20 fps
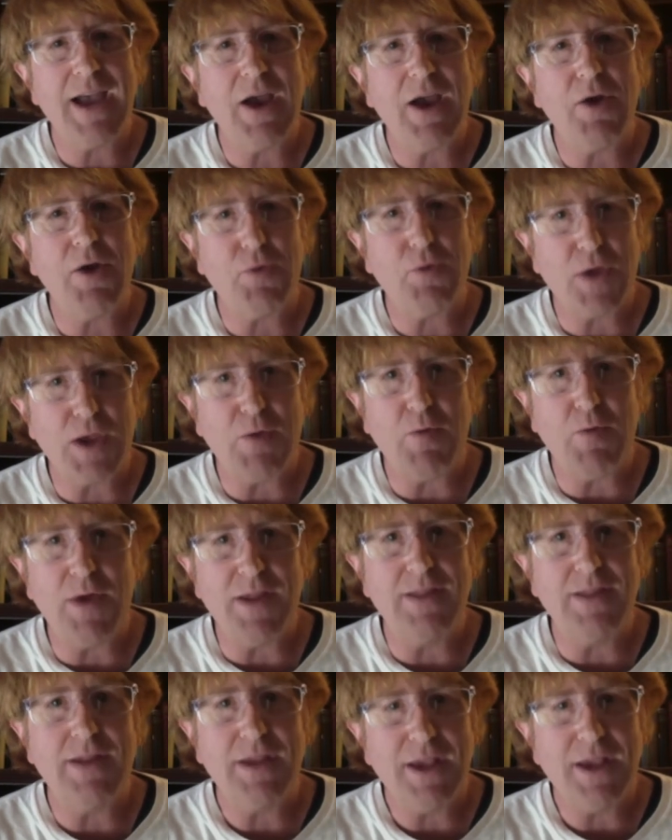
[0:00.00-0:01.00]
agree
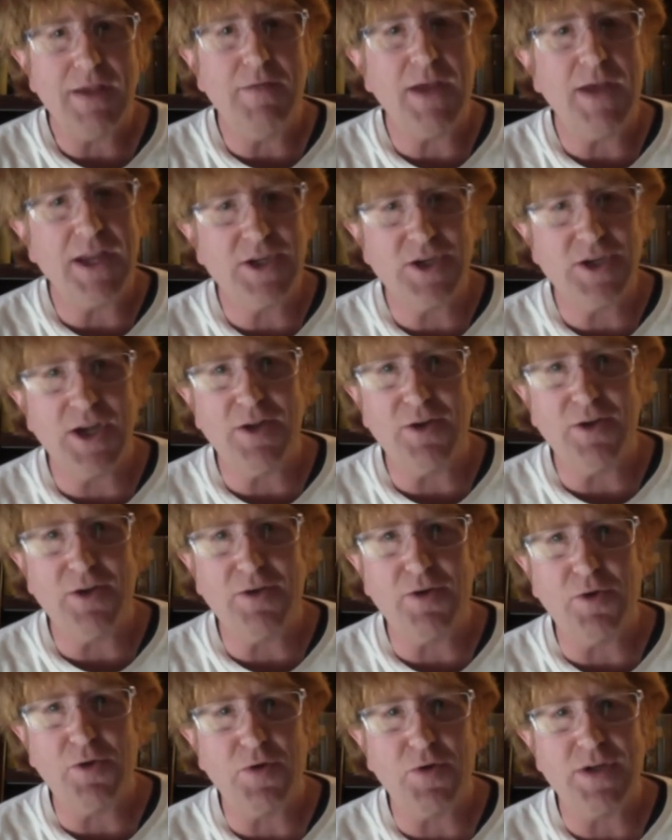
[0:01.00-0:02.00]
with
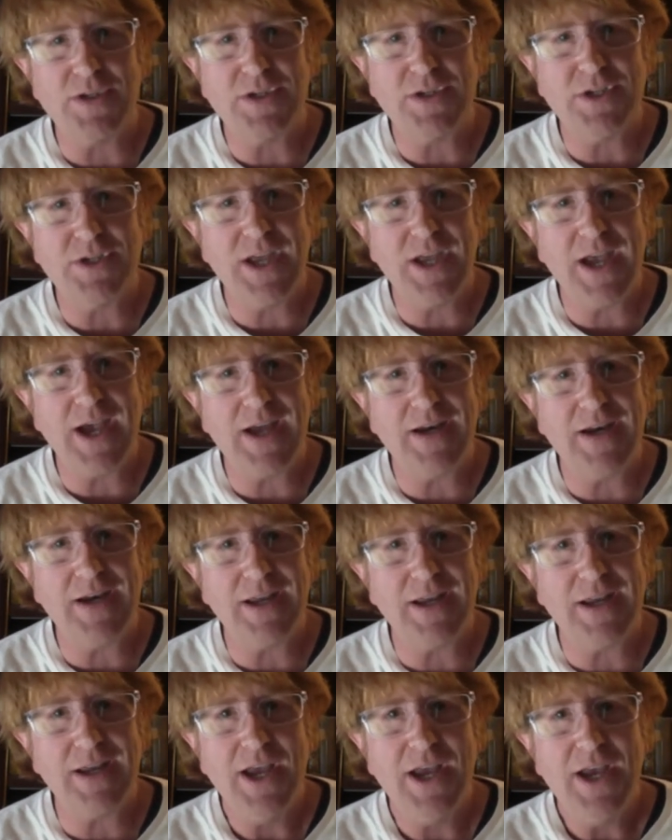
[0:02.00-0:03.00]
evangelical
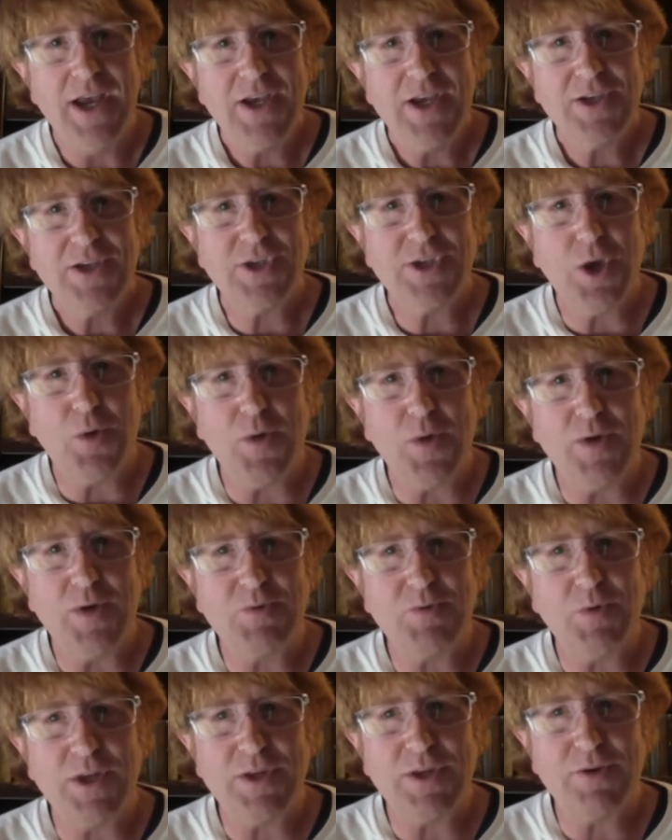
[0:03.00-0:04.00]
Christianity. So it's
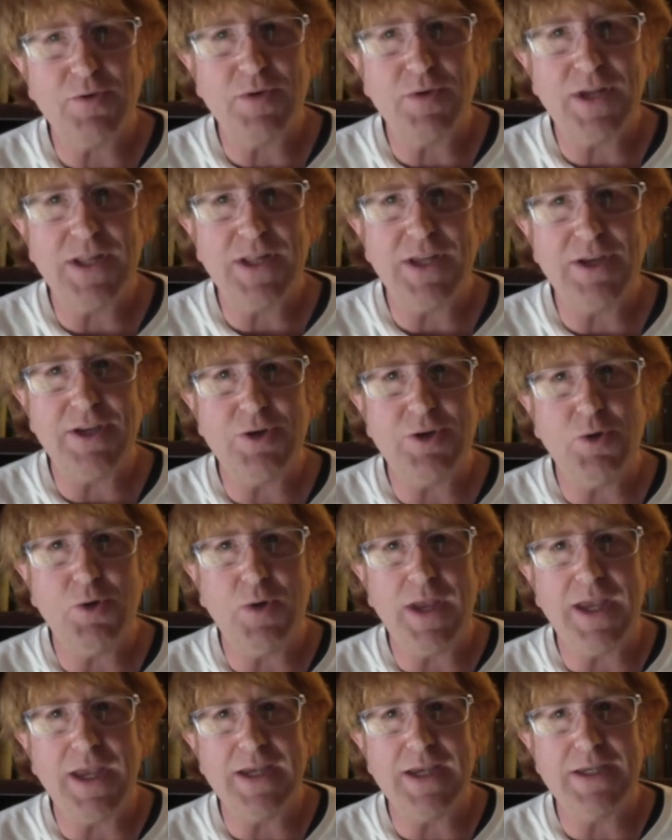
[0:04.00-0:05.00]
what they're really
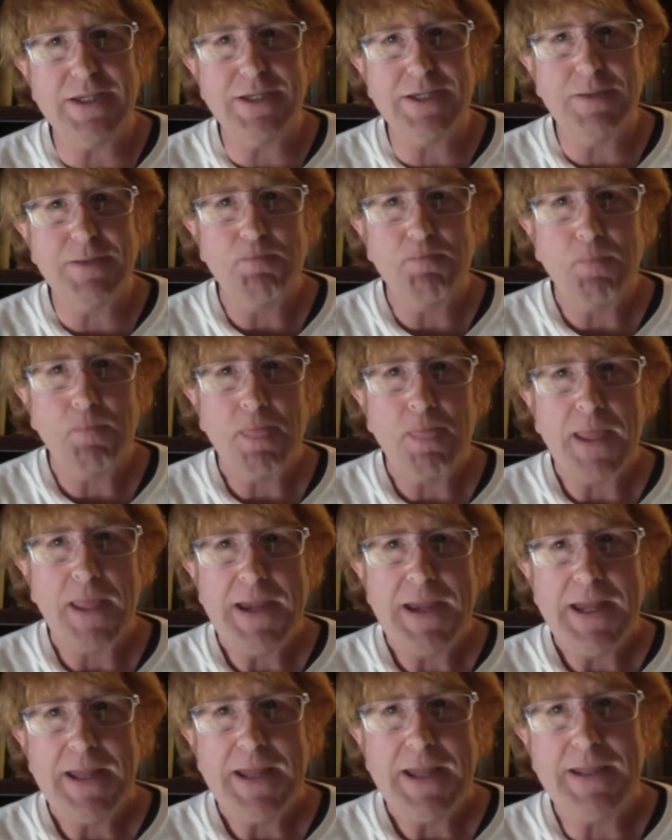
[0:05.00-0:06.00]
doing is
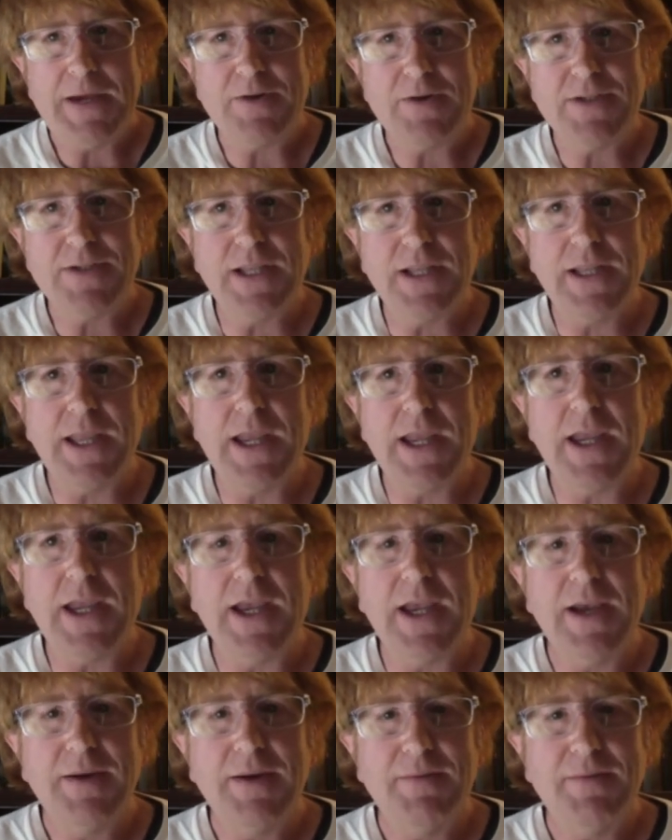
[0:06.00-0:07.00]
there's a
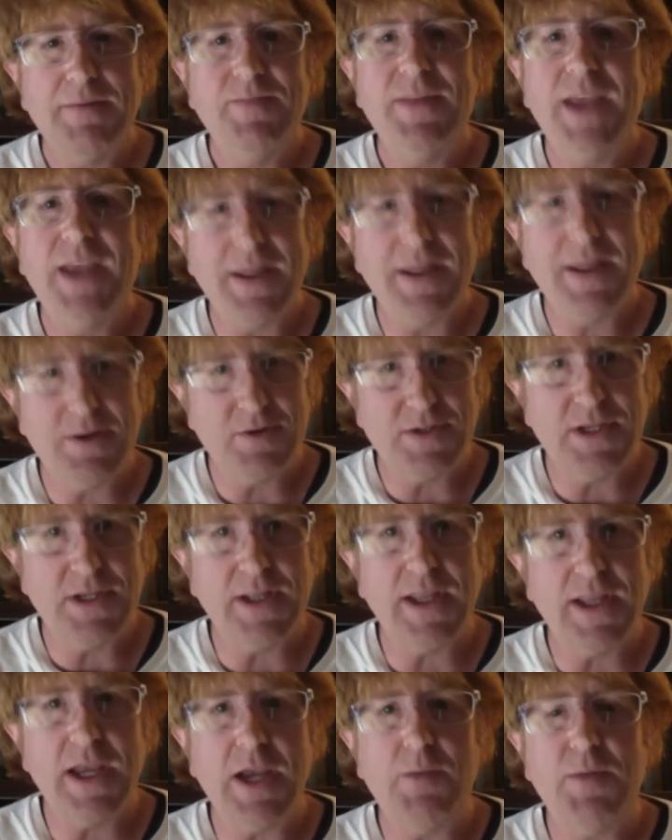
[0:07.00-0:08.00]
link. Yeah, there's a
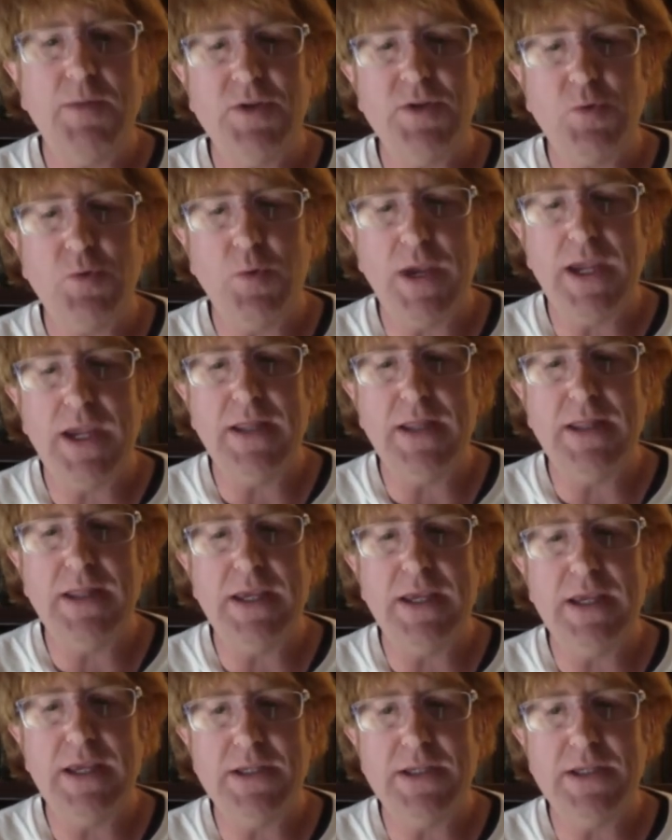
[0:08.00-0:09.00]
link between
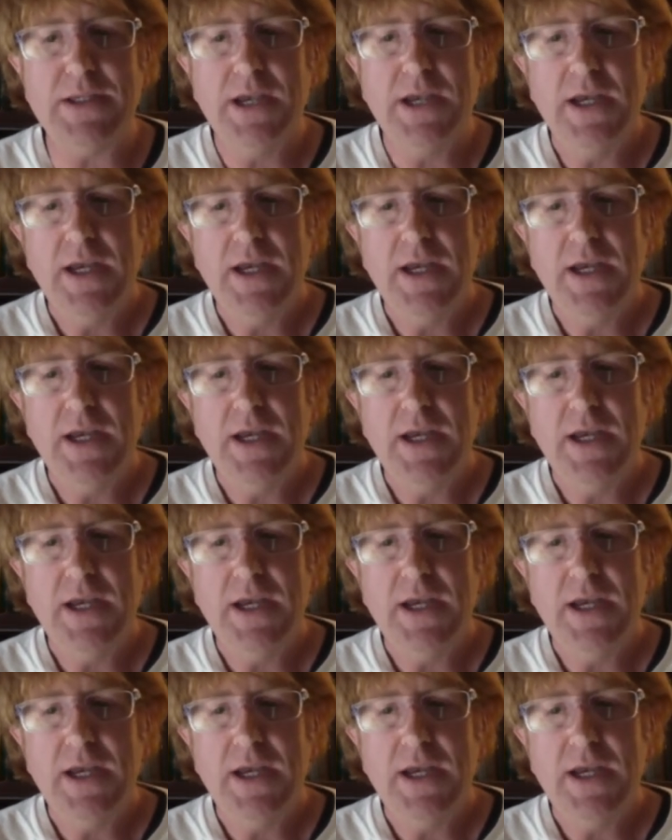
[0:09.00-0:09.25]
these